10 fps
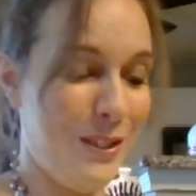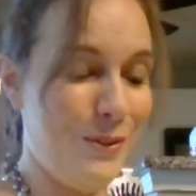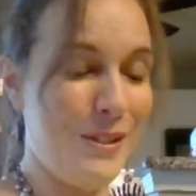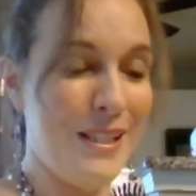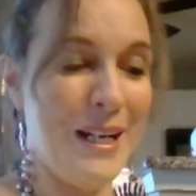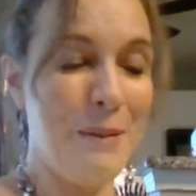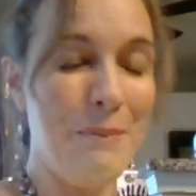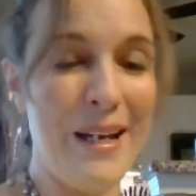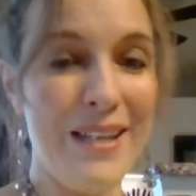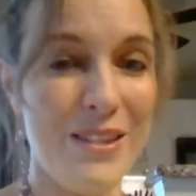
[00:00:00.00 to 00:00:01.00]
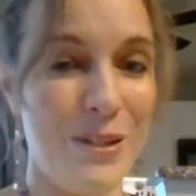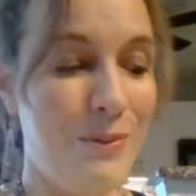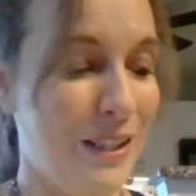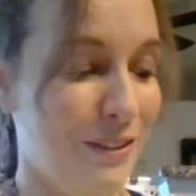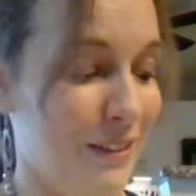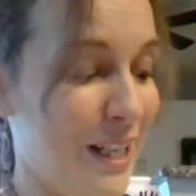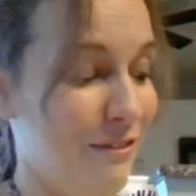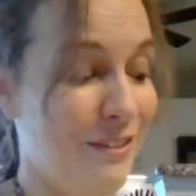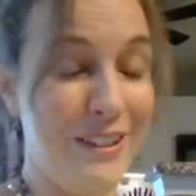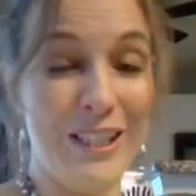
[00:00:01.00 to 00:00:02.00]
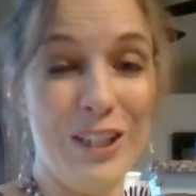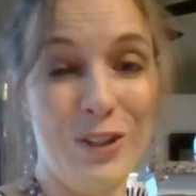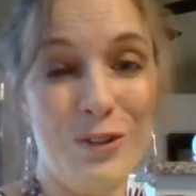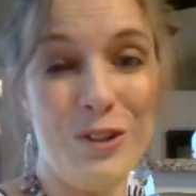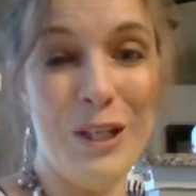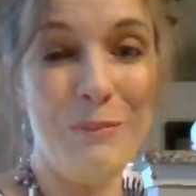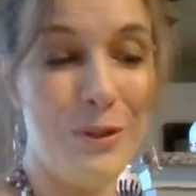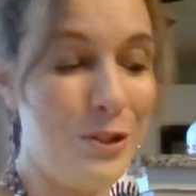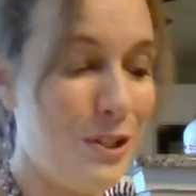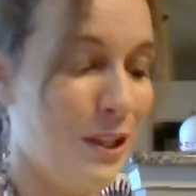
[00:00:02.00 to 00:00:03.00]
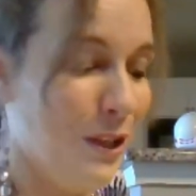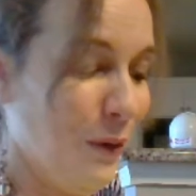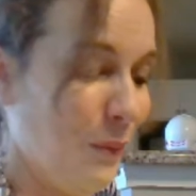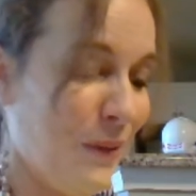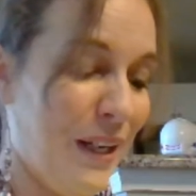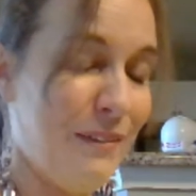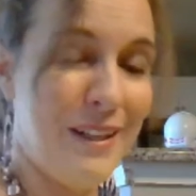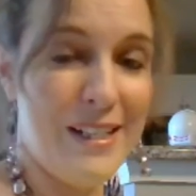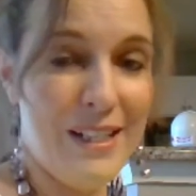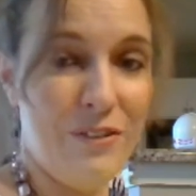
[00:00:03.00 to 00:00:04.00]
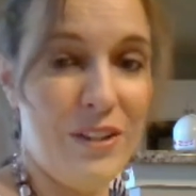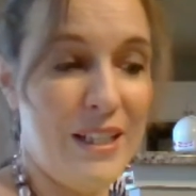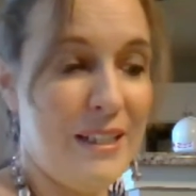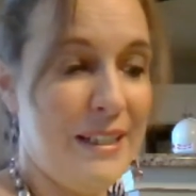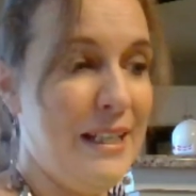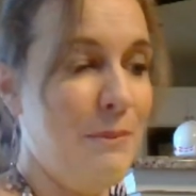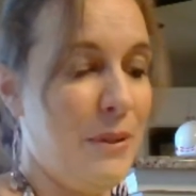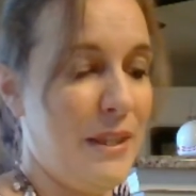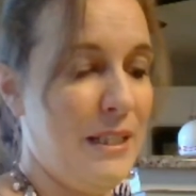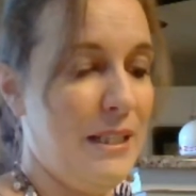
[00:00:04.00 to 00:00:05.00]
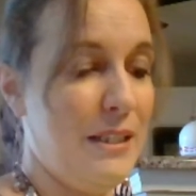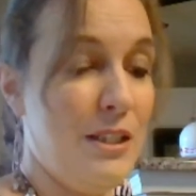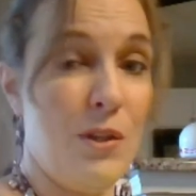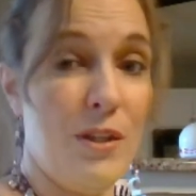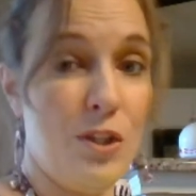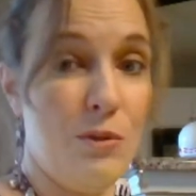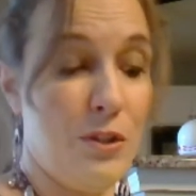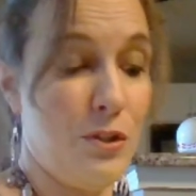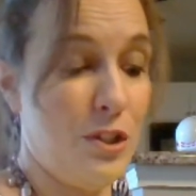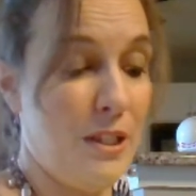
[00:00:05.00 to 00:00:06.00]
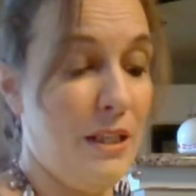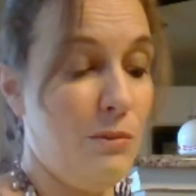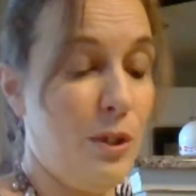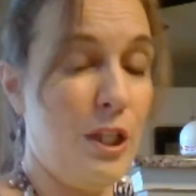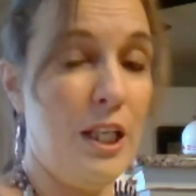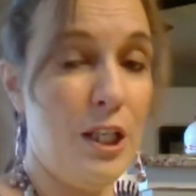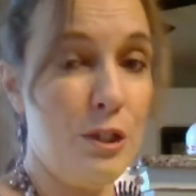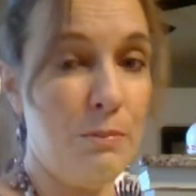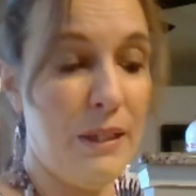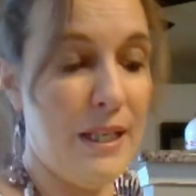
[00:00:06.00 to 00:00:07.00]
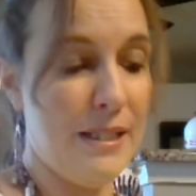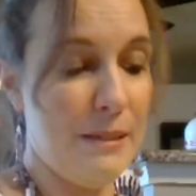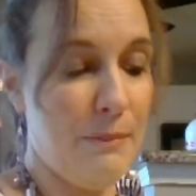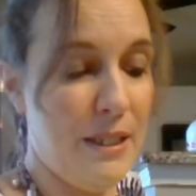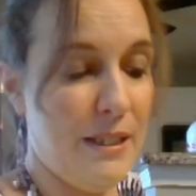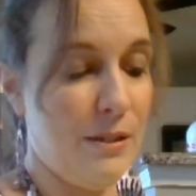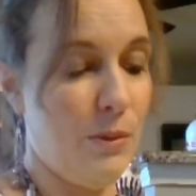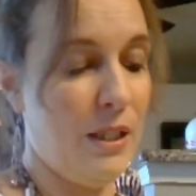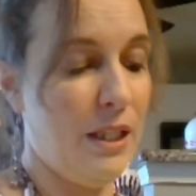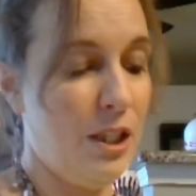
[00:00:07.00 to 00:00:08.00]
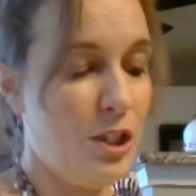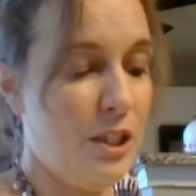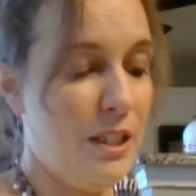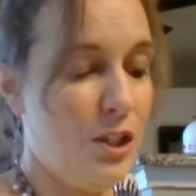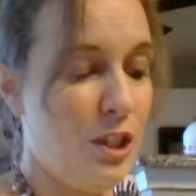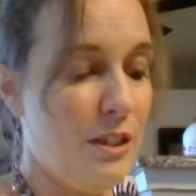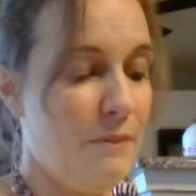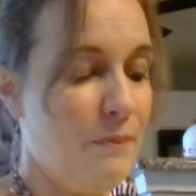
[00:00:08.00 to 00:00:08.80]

use in our math so we can write really huge numbers without writing everything down. But they need to know that you understand what each place means, what each digit